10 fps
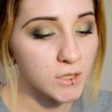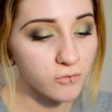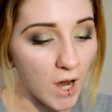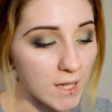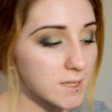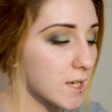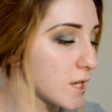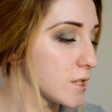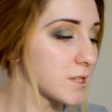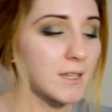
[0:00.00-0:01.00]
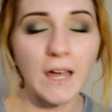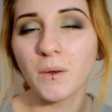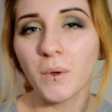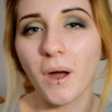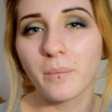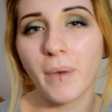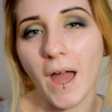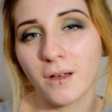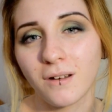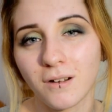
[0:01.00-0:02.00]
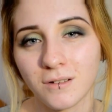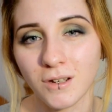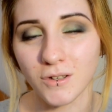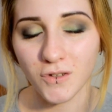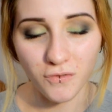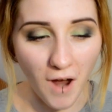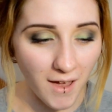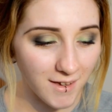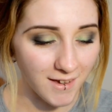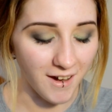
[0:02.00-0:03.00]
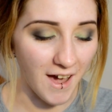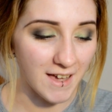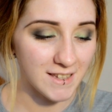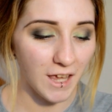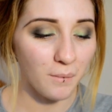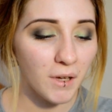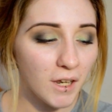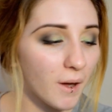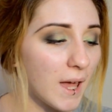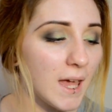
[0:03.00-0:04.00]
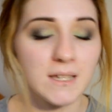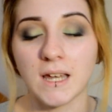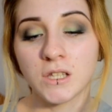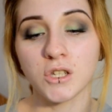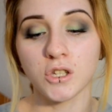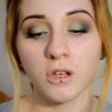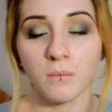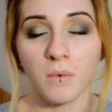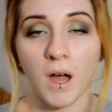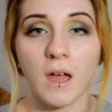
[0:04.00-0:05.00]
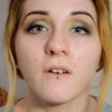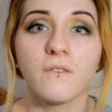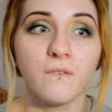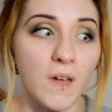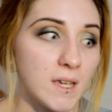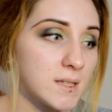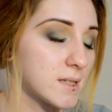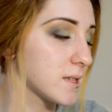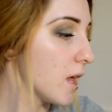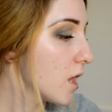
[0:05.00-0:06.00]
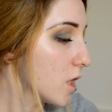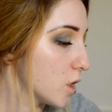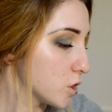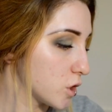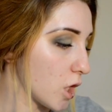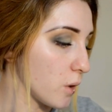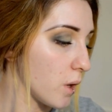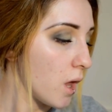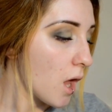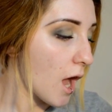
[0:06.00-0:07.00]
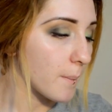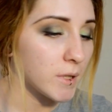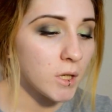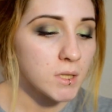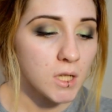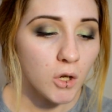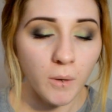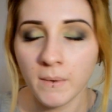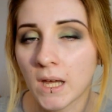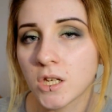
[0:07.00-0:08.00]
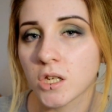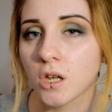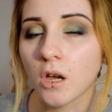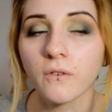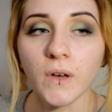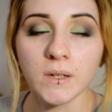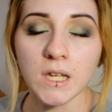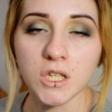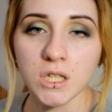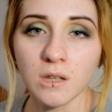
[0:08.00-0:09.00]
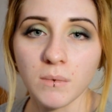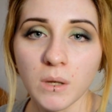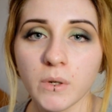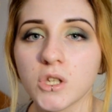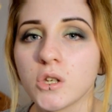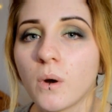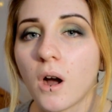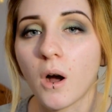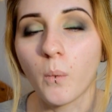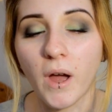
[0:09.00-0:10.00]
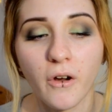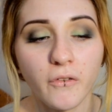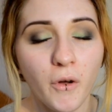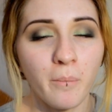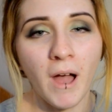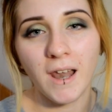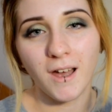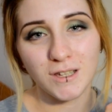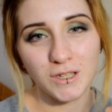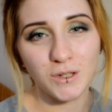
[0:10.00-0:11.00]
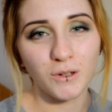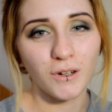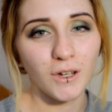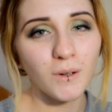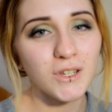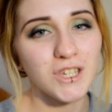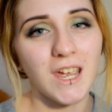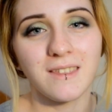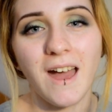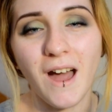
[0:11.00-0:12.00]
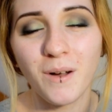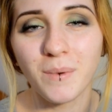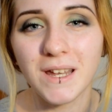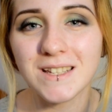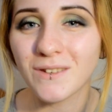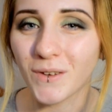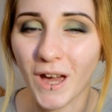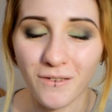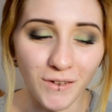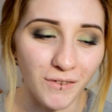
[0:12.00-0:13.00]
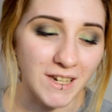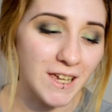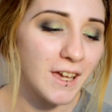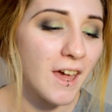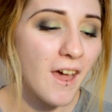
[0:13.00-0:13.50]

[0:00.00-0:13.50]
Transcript: Right, so now that we are back on track, guys, I am going to go ahead and do my face. So I've been using a combination of foundations at the minute, which you are aware of on my last tutorial. Check that out please if you haven't already.